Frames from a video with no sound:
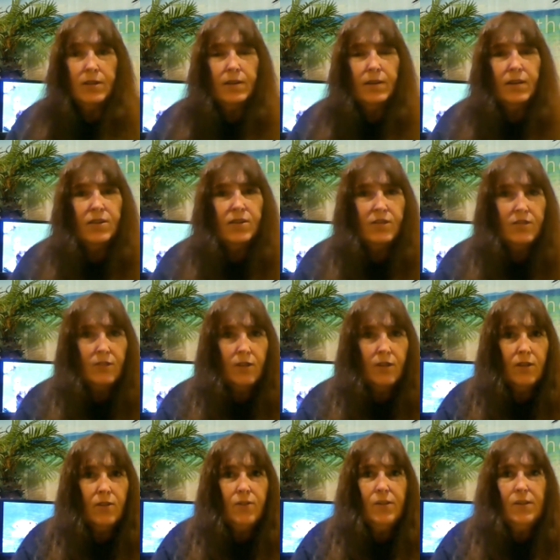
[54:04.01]
and they just started
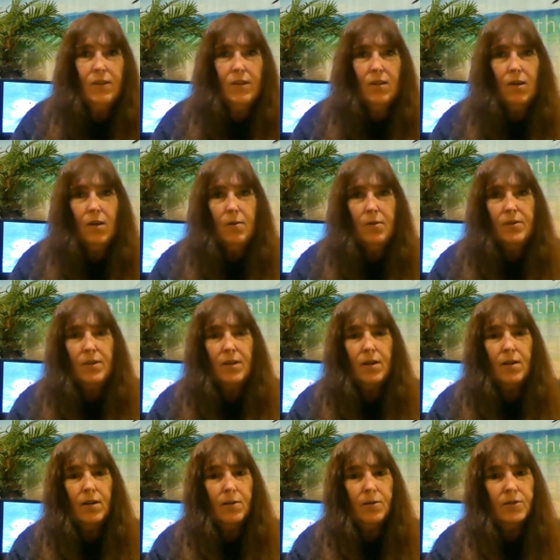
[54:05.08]
using it the year I was there
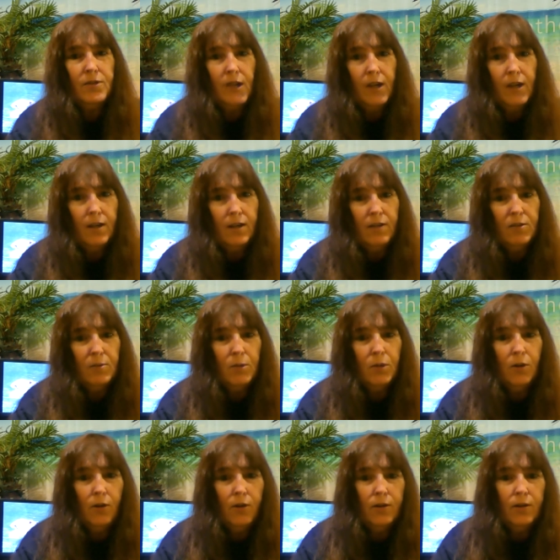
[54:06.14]
and I was lucky enough to be
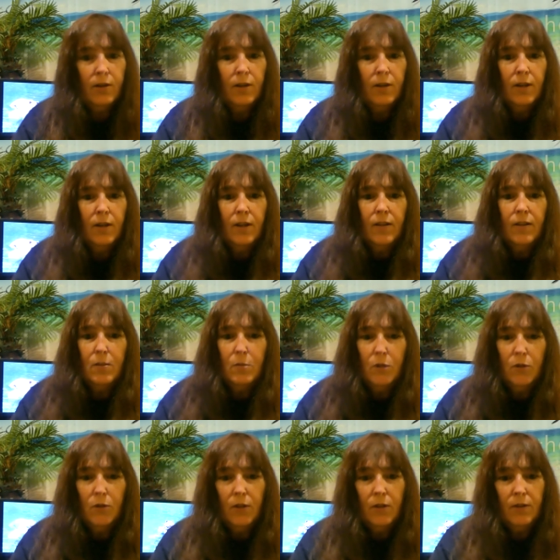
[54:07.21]
on the
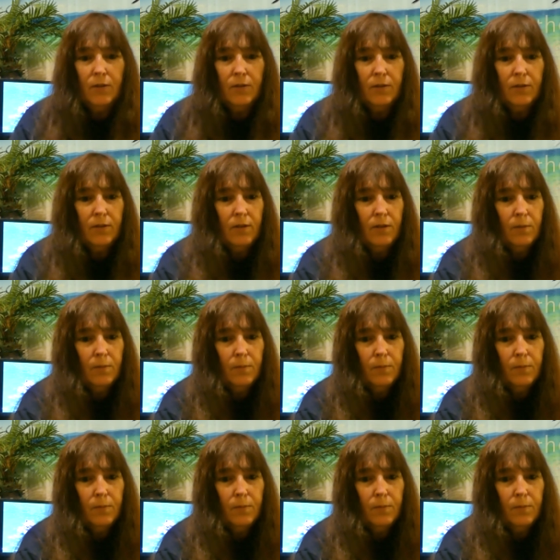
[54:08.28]
boat that um,